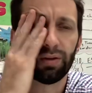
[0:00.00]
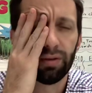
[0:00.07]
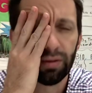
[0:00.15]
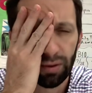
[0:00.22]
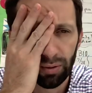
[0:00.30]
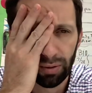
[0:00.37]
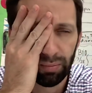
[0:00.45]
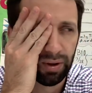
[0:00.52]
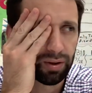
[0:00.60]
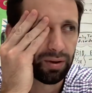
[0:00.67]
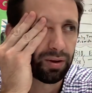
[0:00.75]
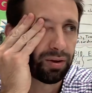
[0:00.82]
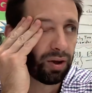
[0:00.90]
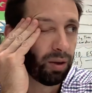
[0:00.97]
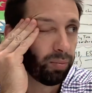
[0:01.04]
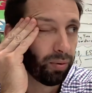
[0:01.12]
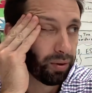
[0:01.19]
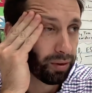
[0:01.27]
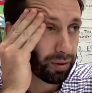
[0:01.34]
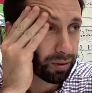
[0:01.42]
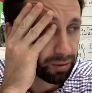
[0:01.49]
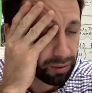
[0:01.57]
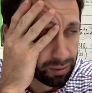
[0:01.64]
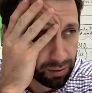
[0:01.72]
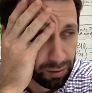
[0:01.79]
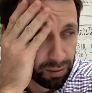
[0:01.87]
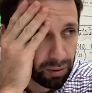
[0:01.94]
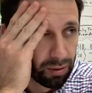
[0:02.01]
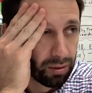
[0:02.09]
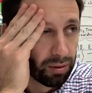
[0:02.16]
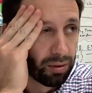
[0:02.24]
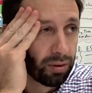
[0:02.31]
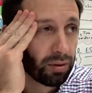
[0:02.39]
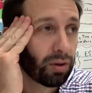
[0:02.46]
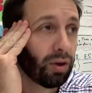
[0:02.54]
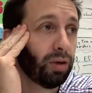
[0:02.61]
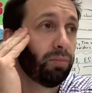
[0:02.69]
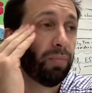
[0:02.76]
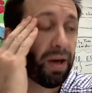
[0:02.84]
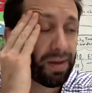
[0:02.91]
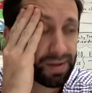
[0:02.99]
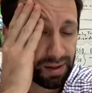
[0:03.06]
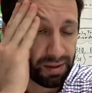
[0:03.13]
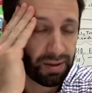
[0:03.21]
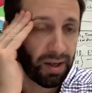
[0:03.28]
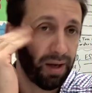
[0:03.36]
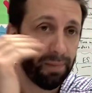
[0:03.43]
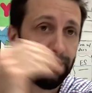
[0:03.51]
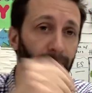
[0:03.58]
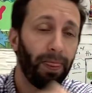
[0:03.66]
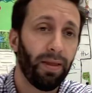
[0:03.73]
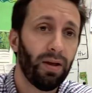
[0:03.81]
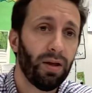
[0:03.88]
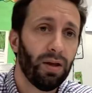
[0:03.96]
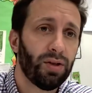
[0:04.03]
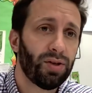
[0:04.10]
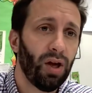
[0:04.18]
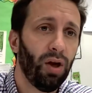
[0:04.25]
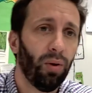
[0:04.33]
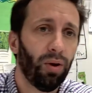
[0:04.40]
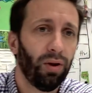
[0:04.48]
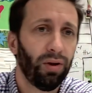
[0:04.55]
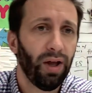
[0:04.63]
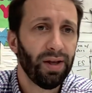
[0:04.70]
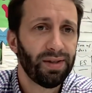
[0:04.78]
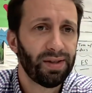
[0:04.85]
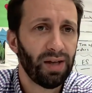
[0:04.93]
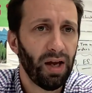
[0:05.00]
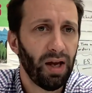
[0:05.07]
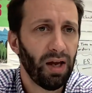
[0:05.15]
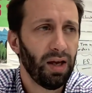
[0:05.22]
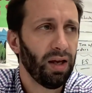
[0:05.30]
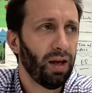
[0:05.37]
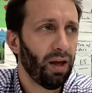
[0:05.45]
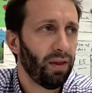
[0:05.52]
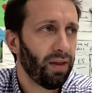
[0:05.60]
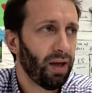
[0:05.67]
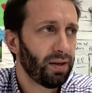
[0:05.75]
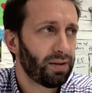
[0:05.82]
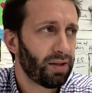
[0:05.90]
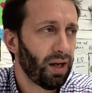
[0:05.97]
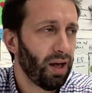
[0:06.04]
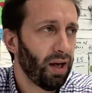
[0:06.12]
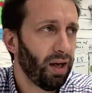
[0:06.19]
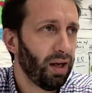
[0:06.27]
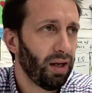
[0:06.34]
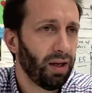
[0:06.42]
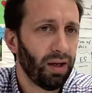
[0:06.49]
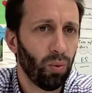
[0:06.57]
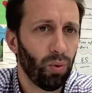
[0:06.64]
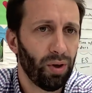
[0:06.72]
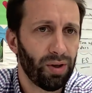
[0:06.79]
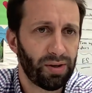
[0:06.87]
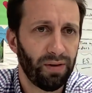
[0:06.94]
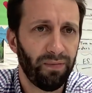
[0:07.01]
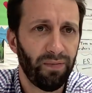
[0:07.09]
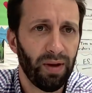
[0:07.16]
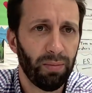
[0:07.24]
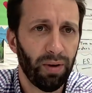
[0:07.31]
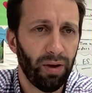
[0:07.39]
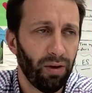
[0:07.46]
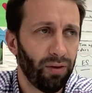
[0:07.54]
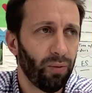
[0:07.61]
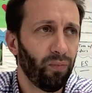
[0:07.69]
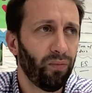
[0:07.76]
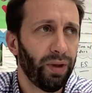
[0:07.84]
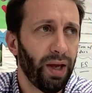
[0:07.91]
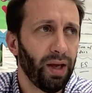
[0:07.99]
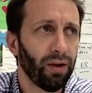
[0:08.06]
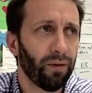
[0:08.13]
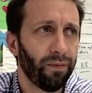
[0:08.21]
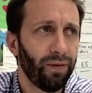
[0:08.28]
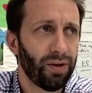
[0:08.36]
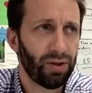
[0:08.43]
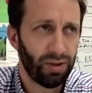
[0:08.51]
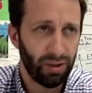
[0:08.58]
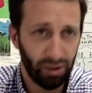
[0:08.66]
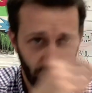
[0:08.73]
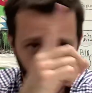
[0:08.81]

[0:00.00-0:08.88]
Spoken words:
could be a good couple in here? Good, Mason and Tay. So let's say that Tay was the female. The anglerfishes that you